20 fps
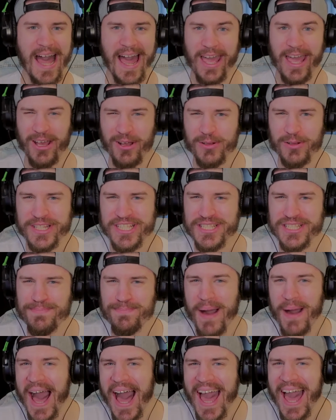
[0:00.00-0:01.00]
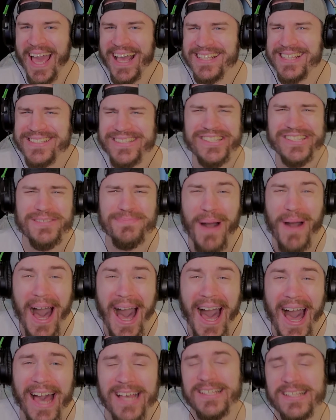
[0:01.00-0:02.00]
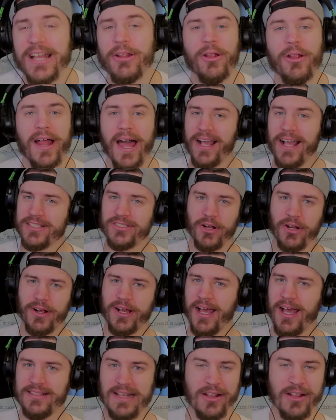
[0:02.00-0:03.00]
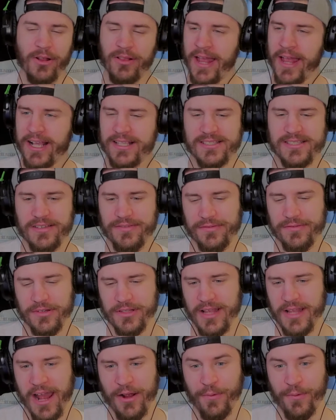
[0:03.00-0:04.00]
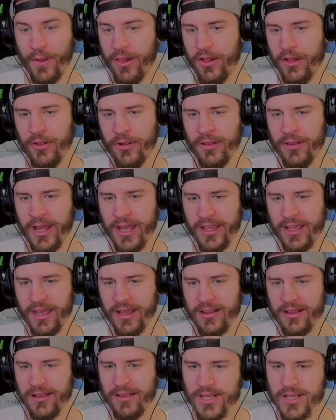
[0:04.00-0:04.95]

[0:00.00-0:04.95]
I despise. I don't like, sorry guys, I don't like seafood. I really don't like it.